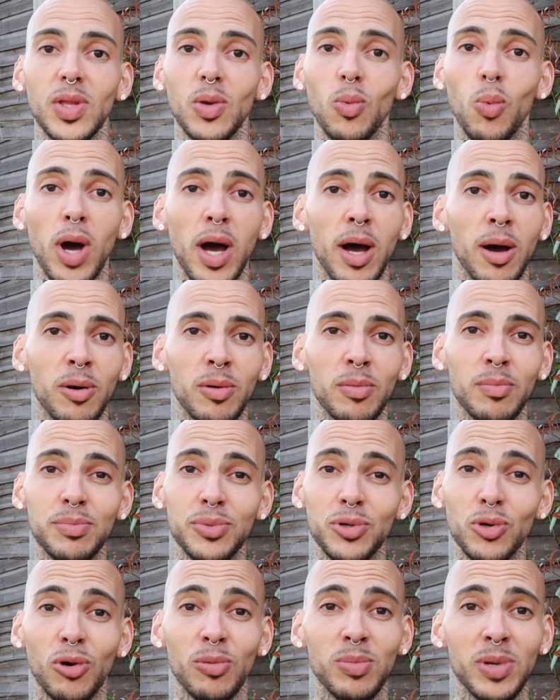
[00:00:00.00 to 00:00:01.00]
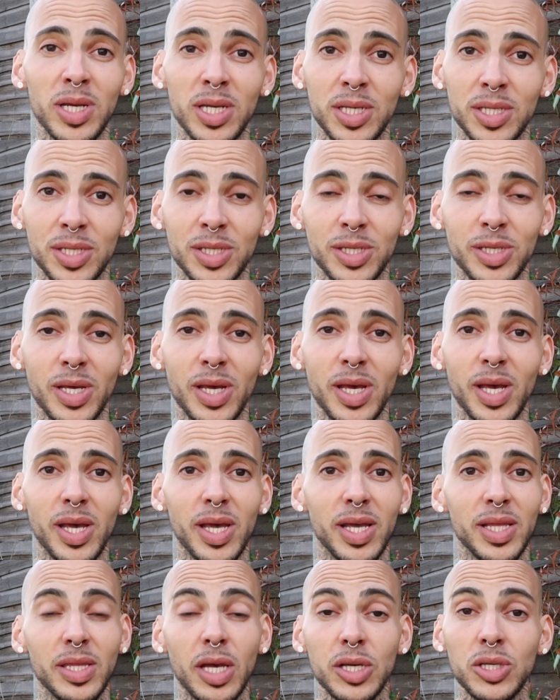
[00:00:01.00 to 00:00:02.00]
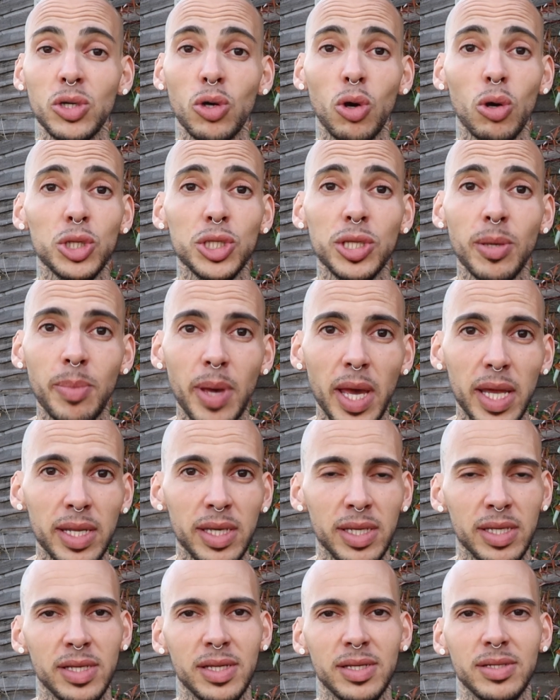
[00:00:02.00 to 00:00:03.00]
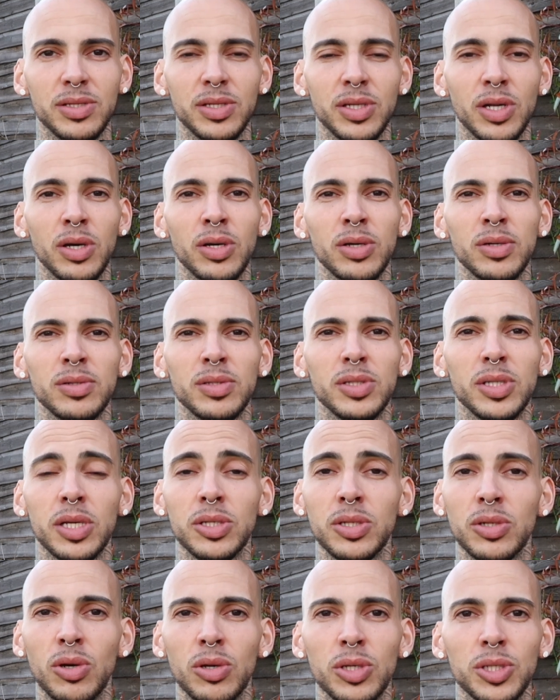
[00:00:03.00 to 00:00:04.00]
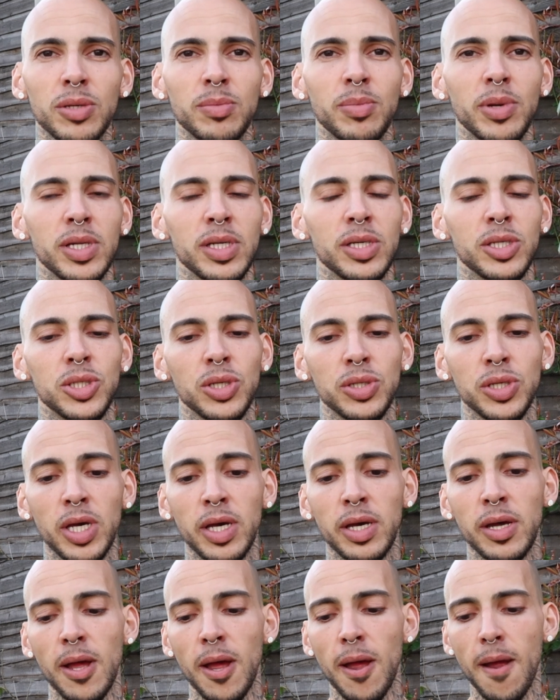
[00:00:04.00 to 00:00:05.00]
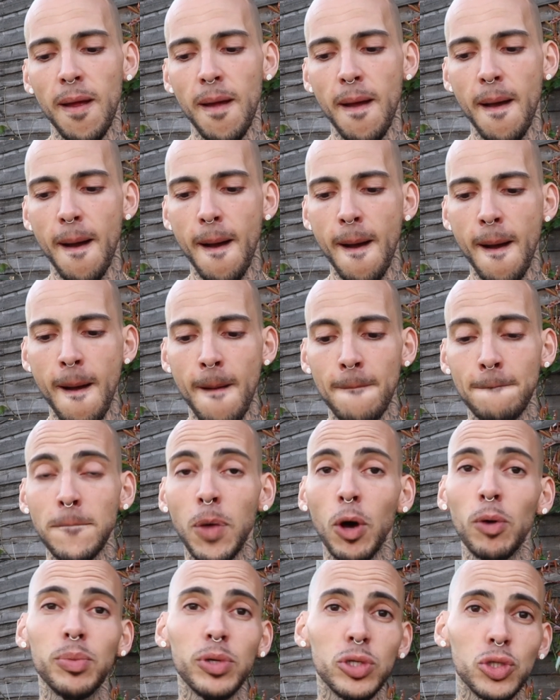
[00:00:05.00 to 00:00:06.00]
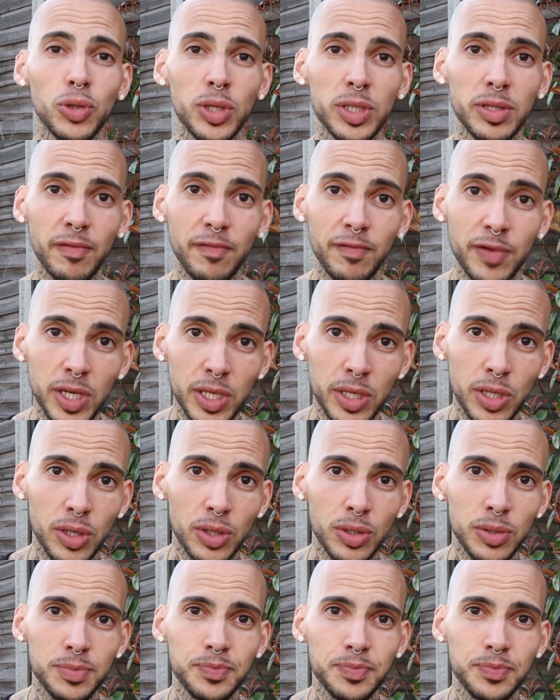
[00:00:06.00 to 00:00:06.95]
Wow, pure bliss. Doesn't cost a penny, you know, it doesn't cost a penny. So yeah, hope you enjoyed the video.